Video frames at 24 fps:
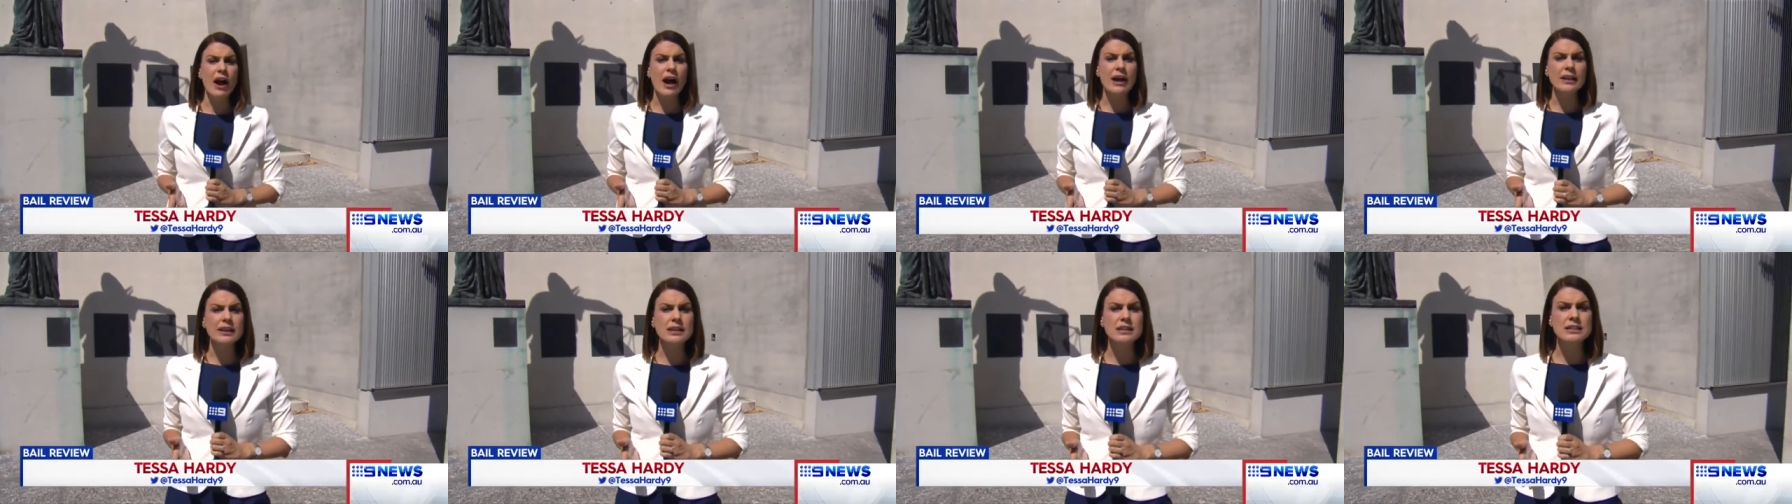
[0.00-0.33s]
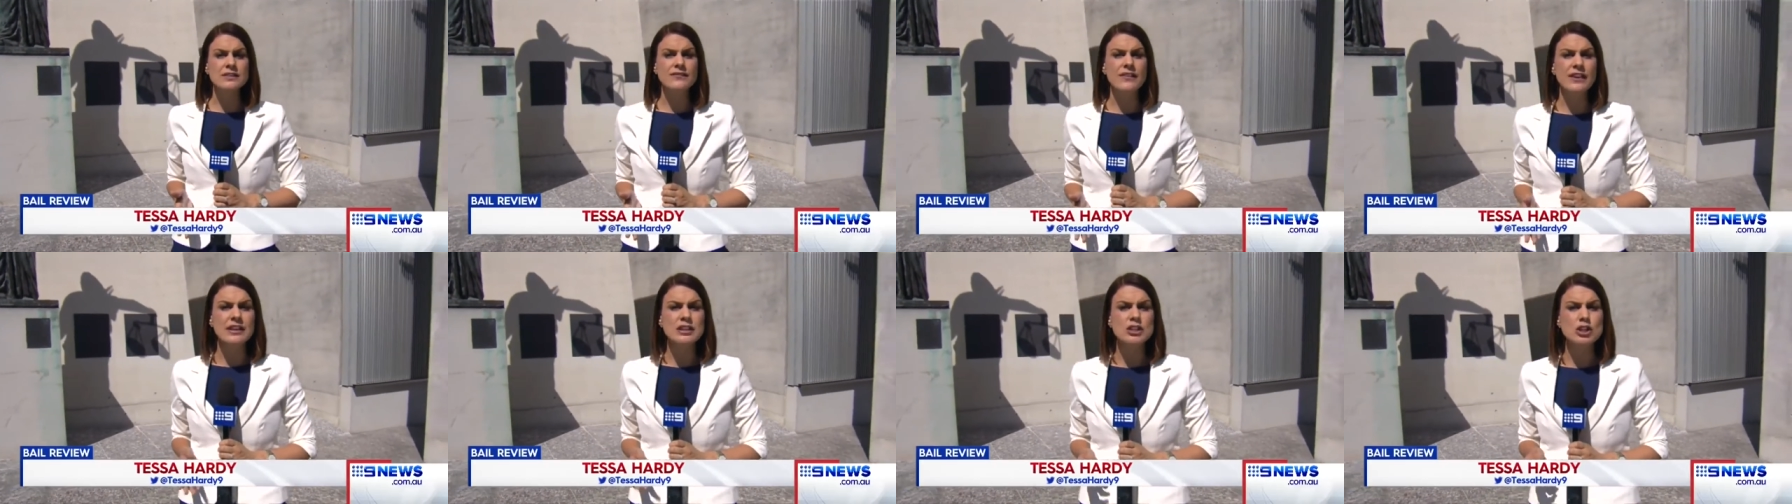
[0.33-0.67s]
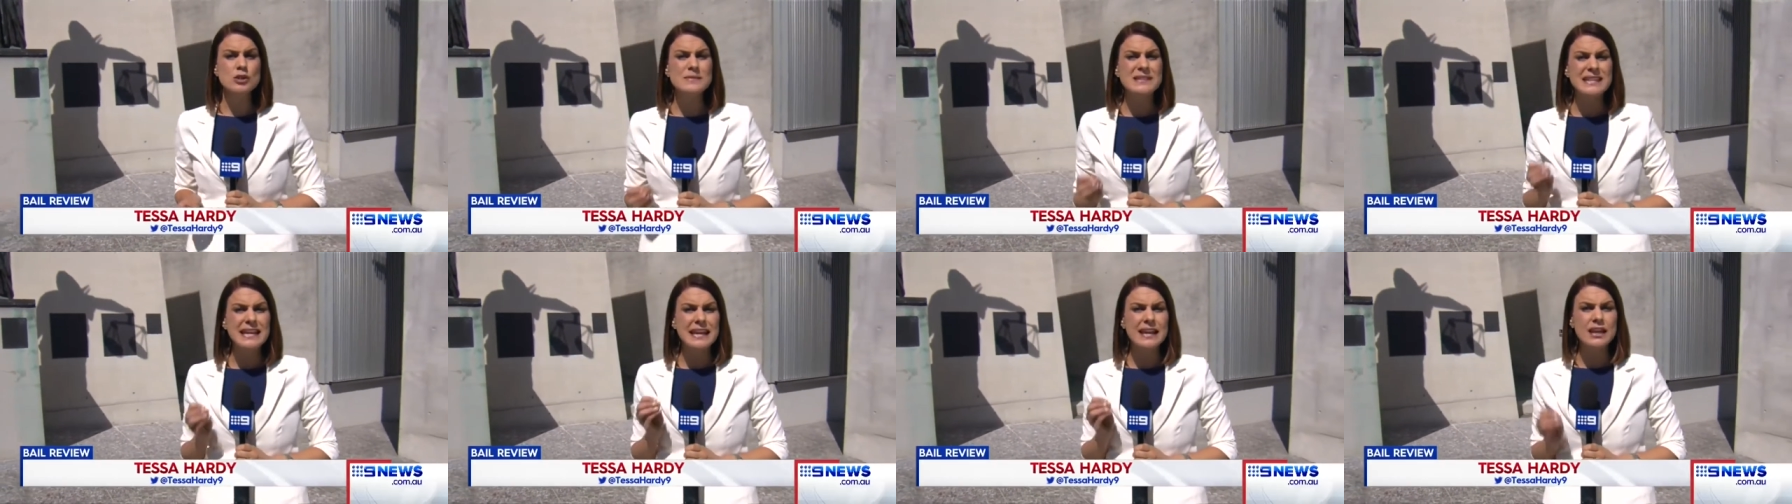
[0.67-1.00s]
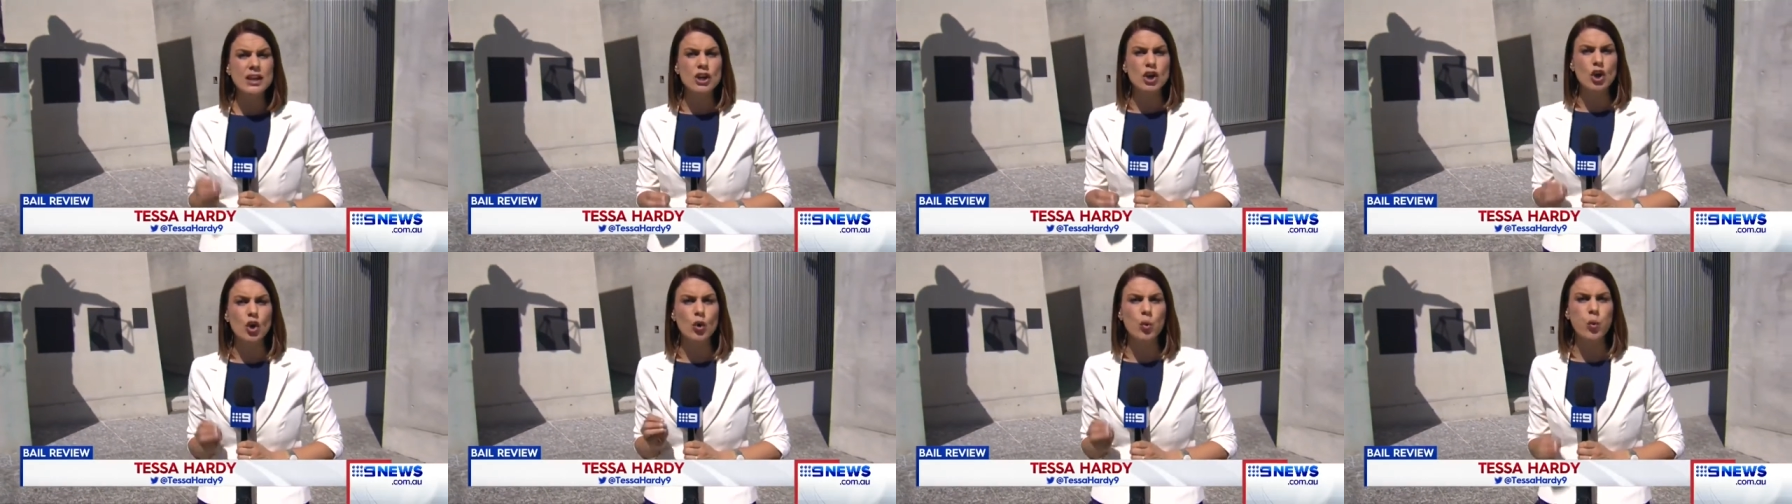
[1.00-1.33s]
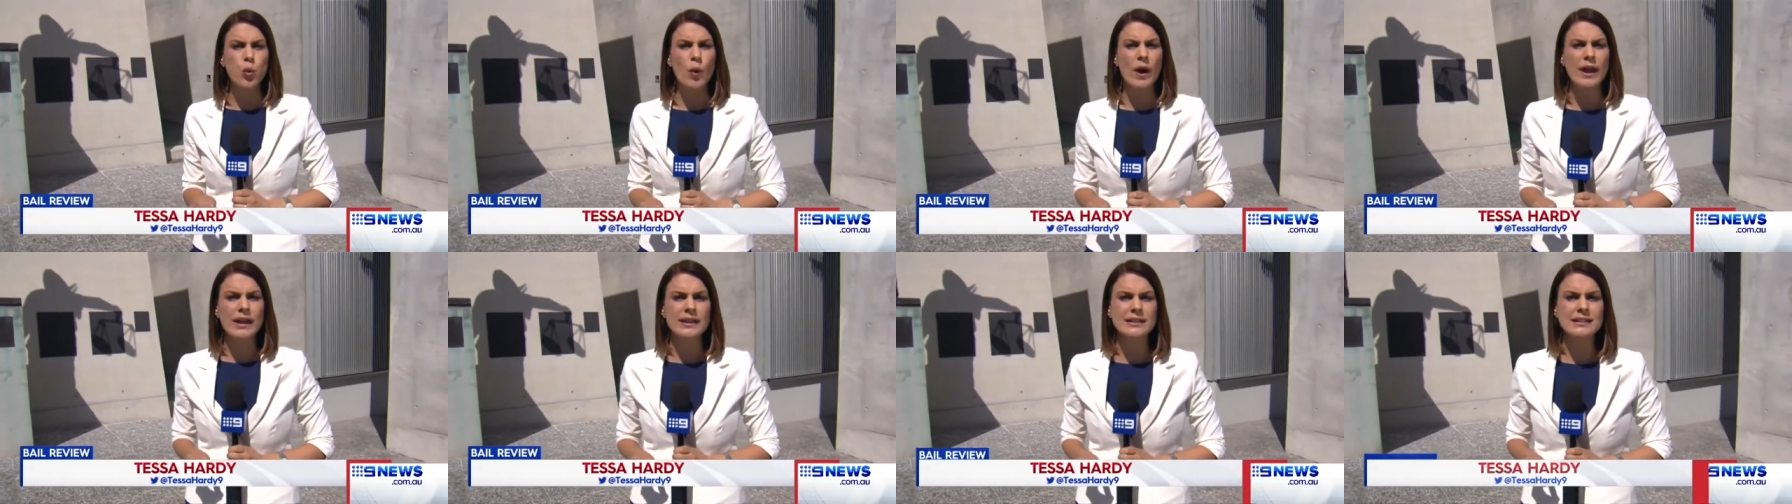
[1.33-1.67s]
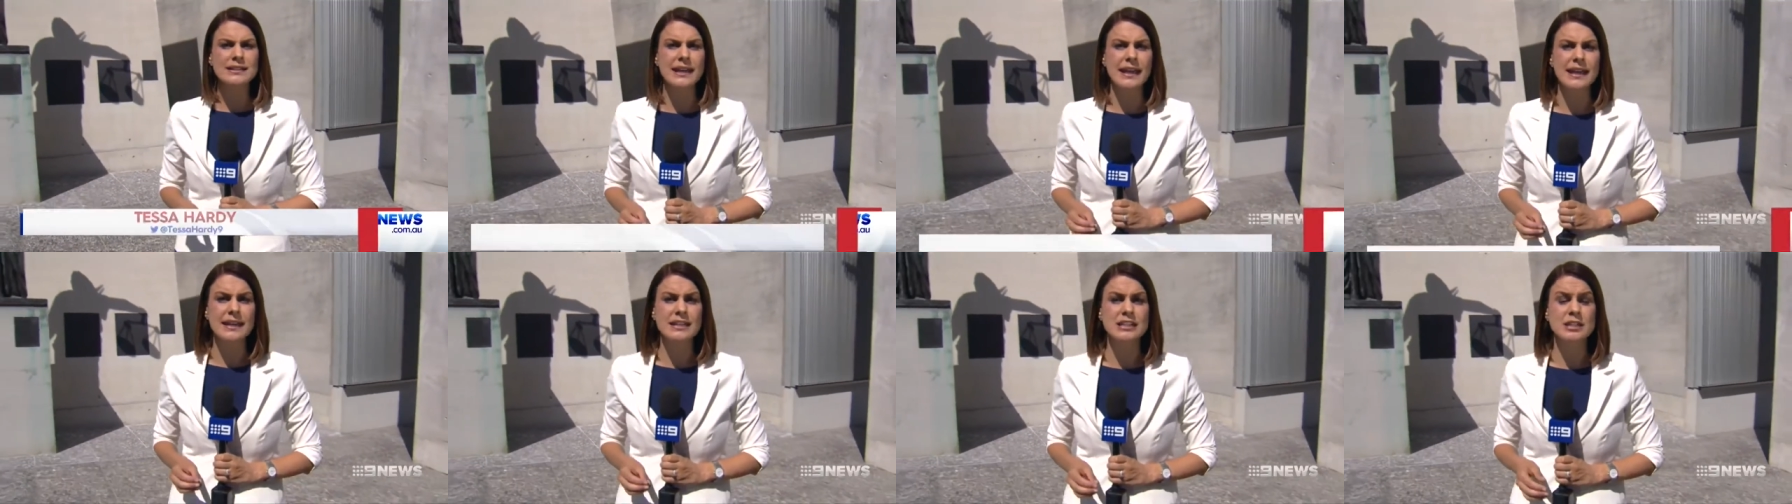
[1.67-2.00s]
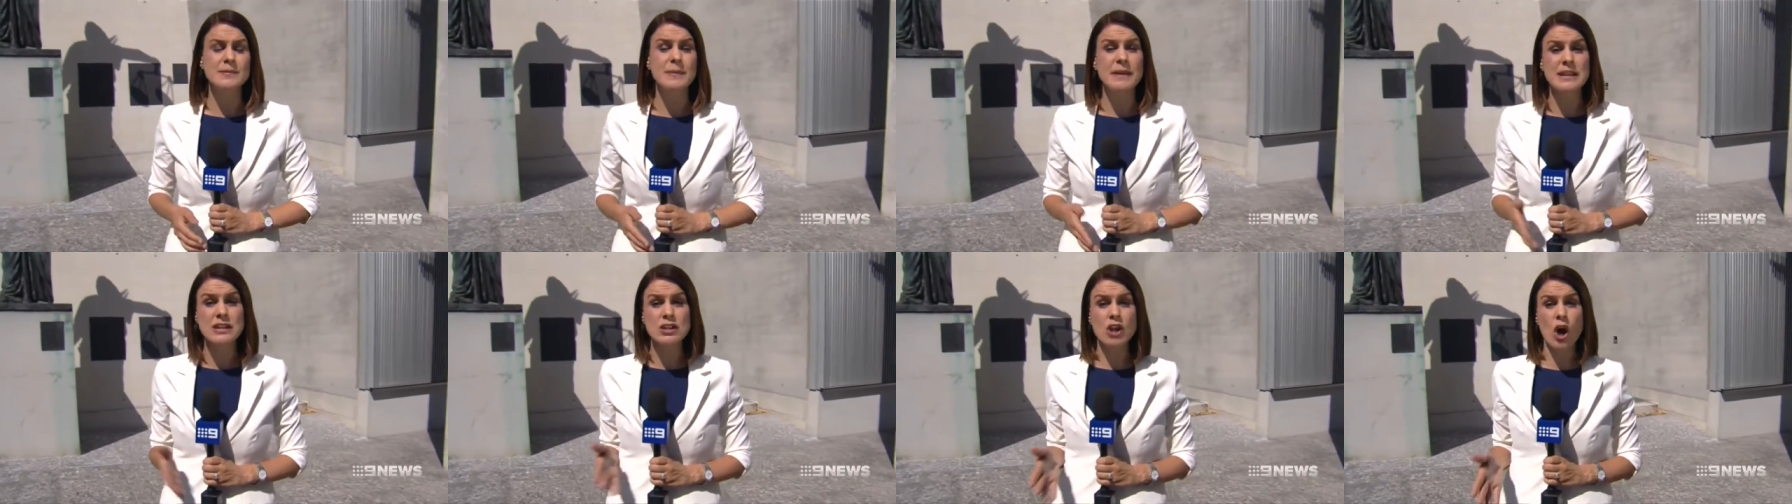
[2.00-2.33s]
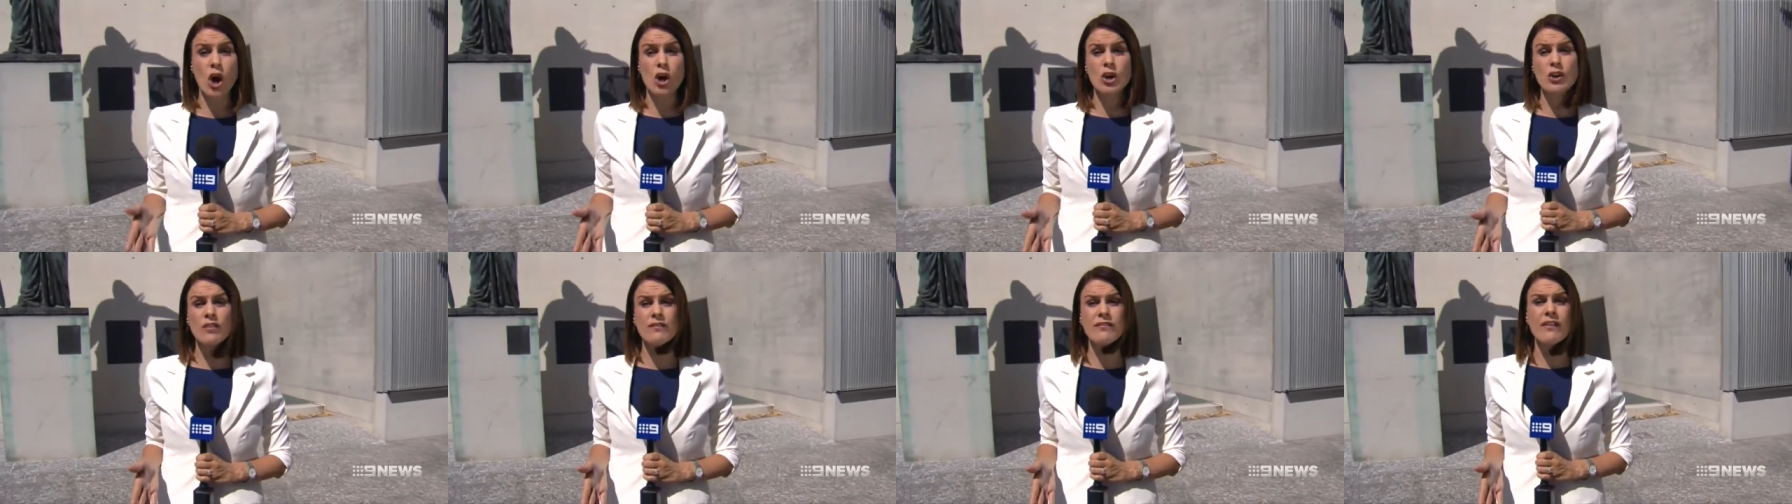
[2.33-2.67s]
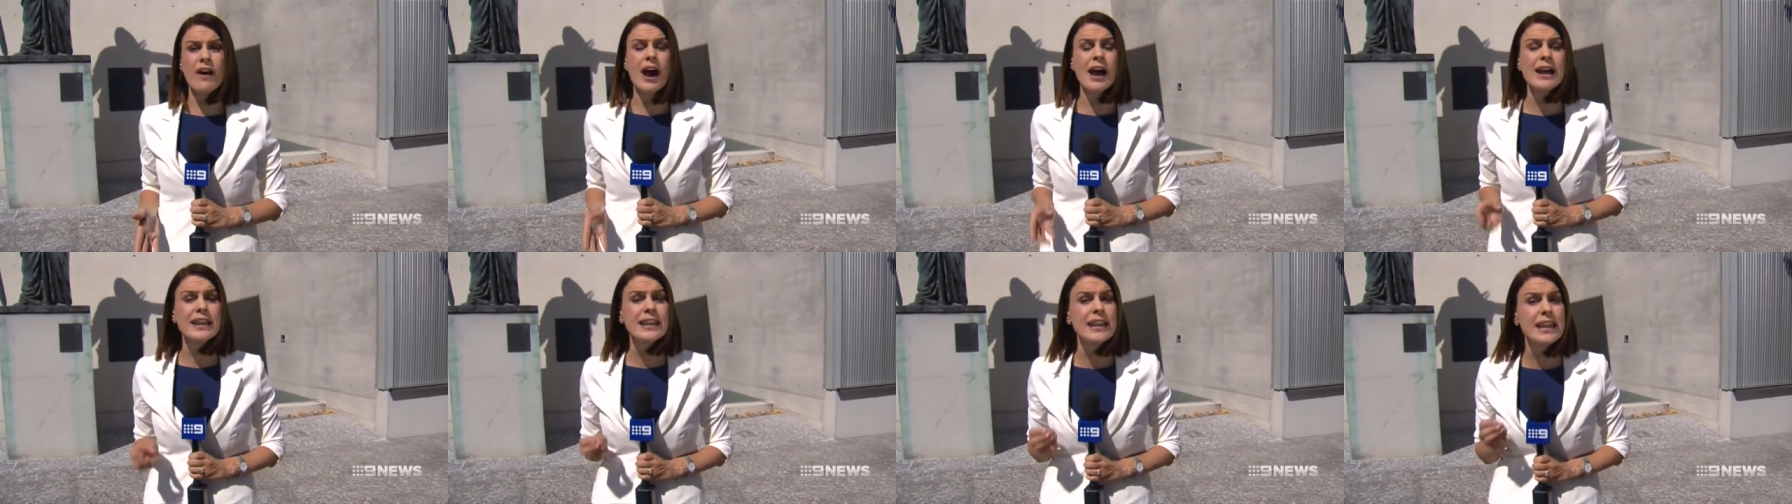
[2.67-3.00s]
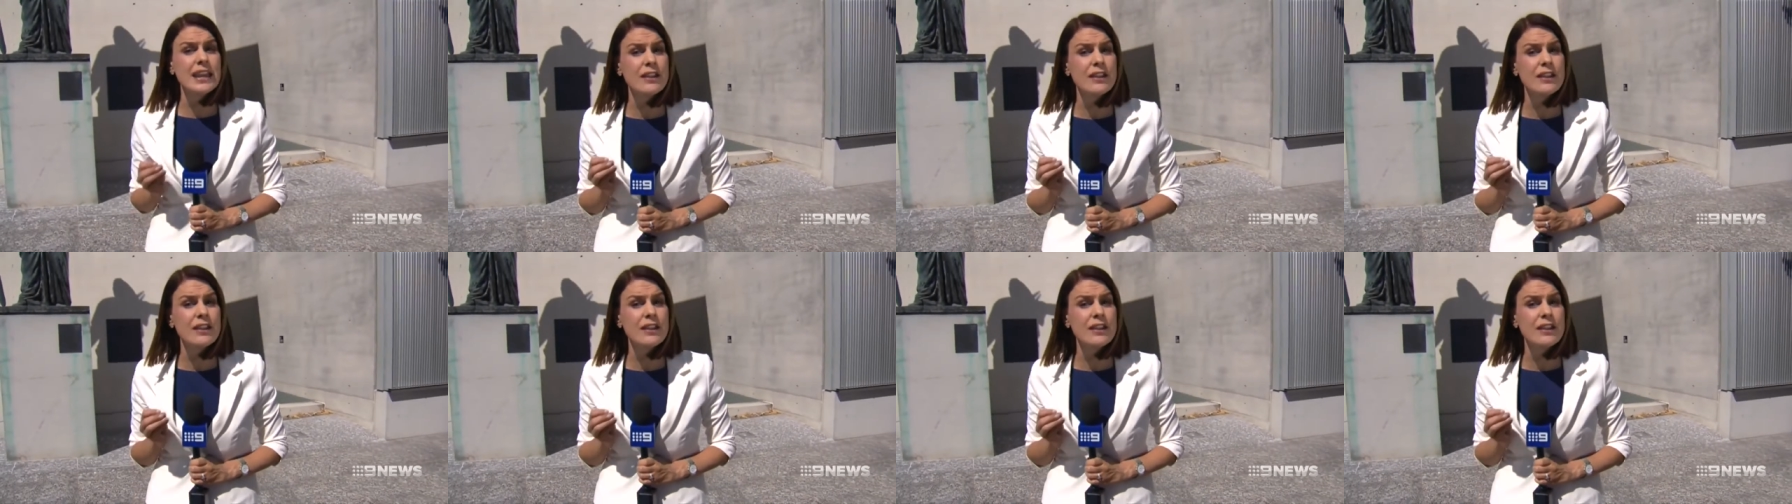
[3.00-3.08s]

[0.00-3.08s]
violence victims in Queensland to be notified